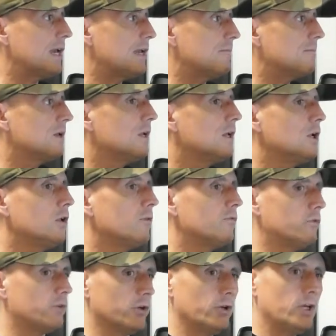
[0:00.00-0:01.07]
on a game
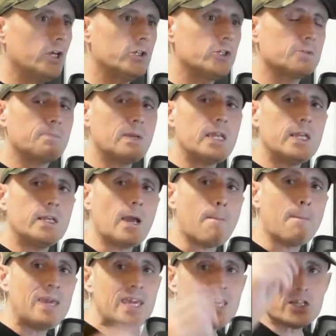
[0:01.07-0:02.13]
that has been a